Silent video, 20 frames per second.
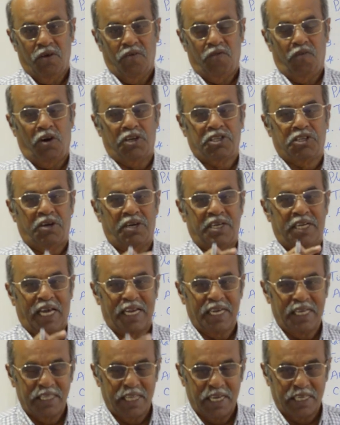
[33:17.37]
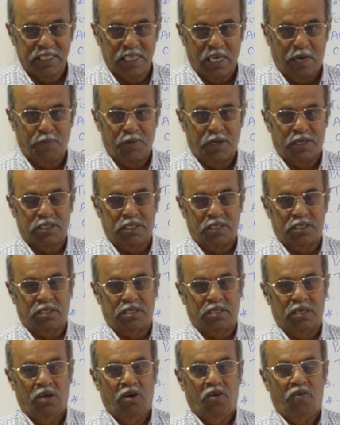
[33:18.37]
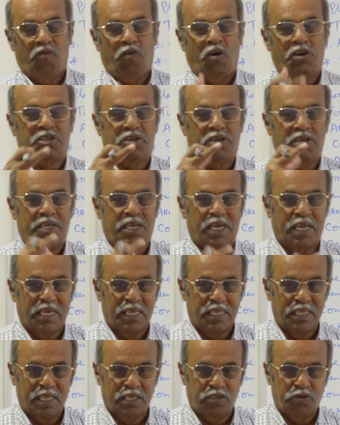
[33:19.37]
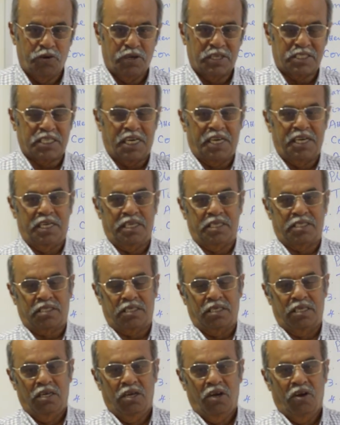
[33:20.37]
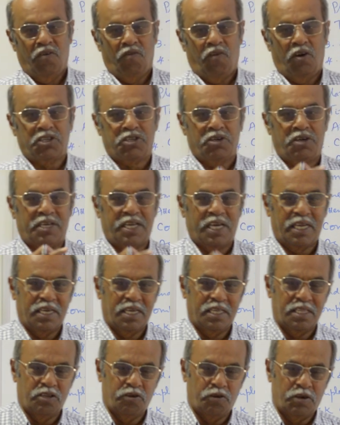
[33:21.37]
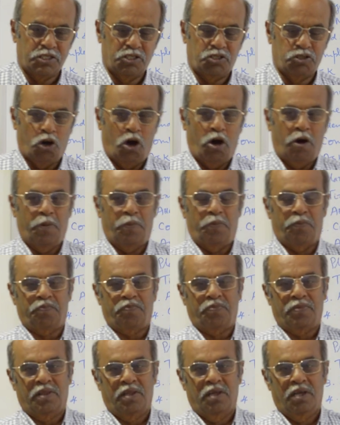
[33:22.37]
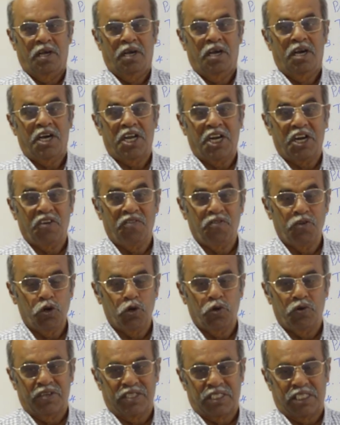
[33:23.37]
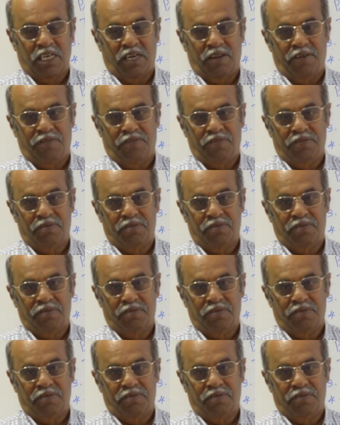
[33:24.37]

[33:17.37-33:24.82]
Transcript: What you have done in the examinations. What you have done in your studies. What you have done in your job. Review yourself.